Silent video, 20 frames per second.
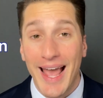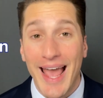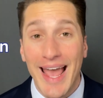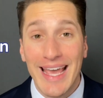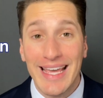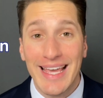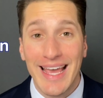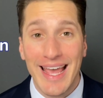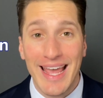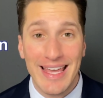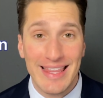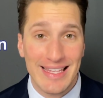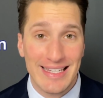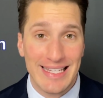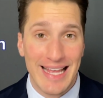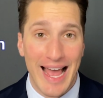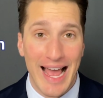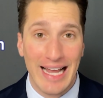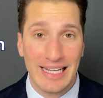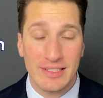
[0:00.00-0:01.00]
aka the
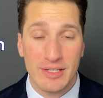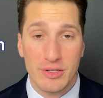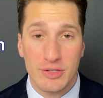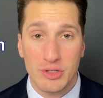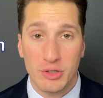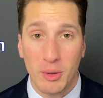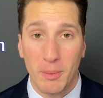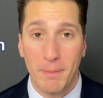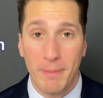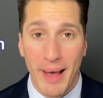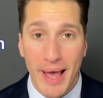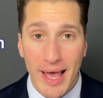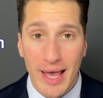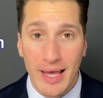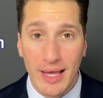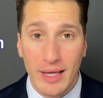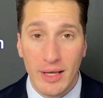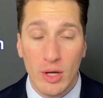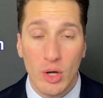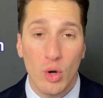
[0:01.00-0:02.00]
taxes you'll
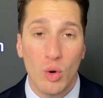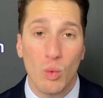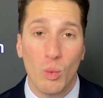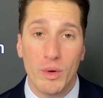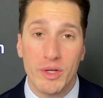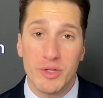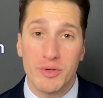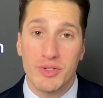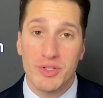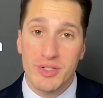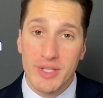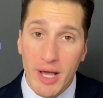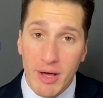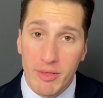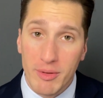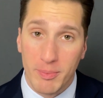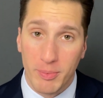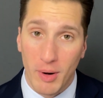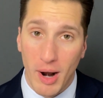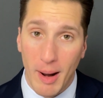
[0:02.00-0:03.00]
pay when you sell
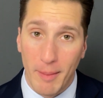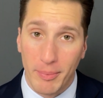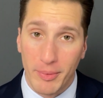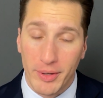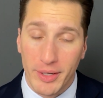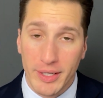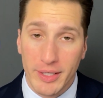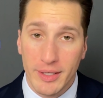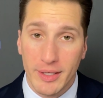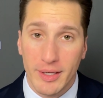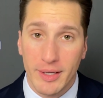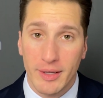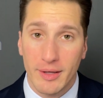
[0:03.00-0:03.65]
the property